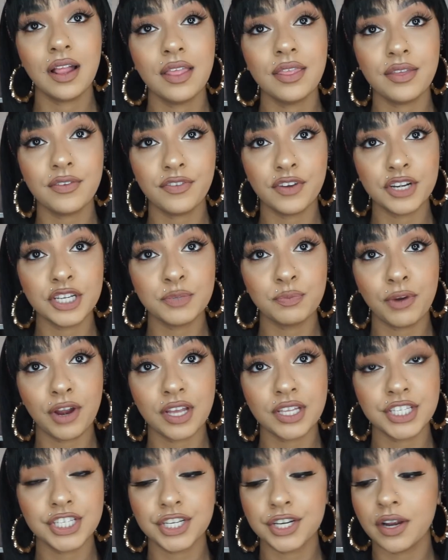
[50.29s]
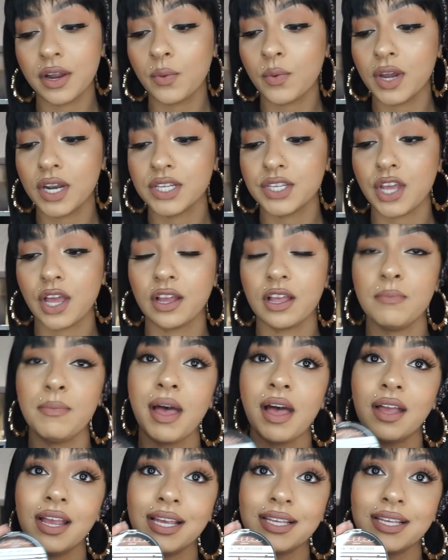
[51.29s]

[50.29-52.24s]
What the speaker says: The first bronzer I want to talk about